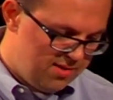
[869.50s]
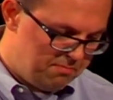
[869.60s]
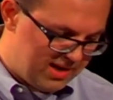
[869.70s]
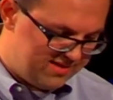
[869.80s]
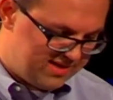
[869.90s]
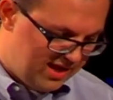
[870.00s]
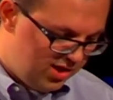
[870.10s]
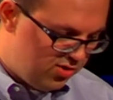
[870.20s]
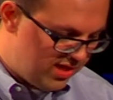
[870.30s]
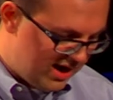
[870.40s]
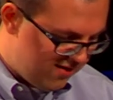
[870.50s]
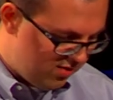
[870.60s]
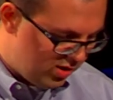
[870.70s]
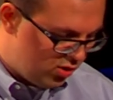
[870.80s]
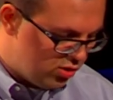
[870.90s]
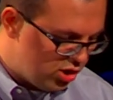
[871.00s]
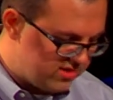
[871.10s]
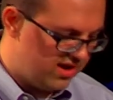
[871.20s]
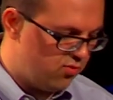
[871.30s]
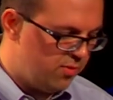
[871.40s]
But I say to you that everyone who
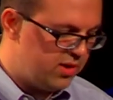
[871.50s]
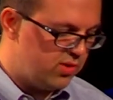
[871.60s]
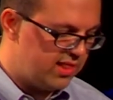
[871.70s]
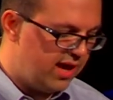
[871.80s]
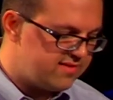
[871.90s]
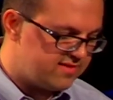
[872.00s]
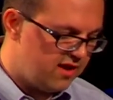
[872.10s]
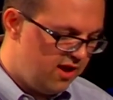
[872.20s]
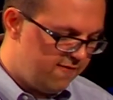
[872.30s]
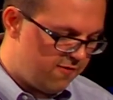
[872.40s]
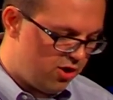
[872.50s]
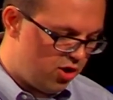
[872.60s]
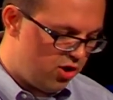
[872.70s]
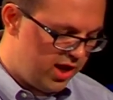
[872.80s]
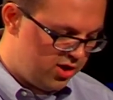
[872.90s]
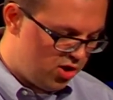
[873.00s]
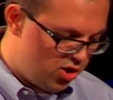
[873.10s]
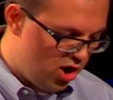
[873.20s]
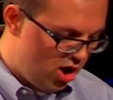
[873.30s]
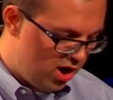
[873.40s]
looks at a woman with lust for her in
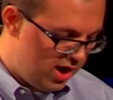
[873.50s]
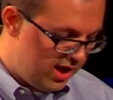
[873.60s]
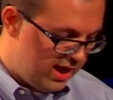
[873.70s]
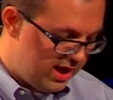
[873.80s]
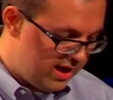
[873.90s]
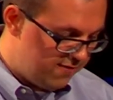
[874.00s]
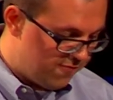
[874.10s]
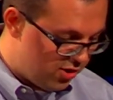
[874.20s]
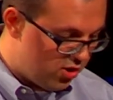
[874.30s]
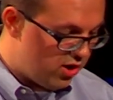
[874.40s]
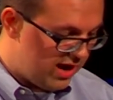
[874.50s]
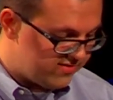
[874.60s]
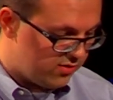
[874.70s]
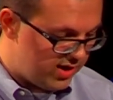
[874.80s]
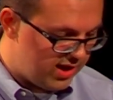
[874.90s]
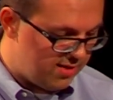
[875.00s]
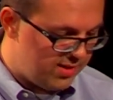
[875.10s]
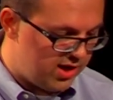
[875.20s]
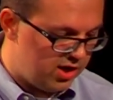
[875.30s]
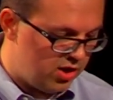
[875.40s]
her heart, for her has already
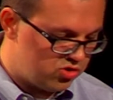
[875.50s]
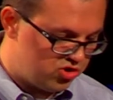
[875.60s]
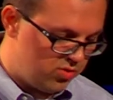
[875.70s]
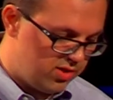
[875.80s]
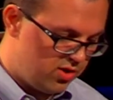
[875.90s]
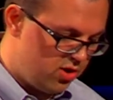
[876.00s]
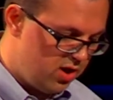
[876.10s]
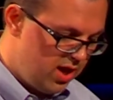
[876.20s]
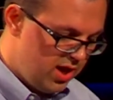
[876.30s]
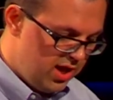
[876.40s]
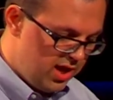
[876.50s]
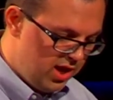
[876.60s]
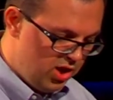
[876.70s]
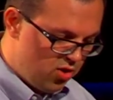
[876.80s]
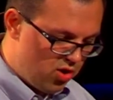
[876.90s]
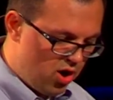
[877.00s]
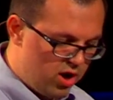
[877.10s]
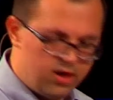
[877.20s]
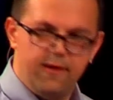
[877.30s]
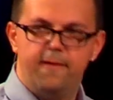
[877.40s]
committed adultery with her in your
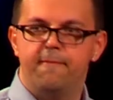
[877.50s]
heart.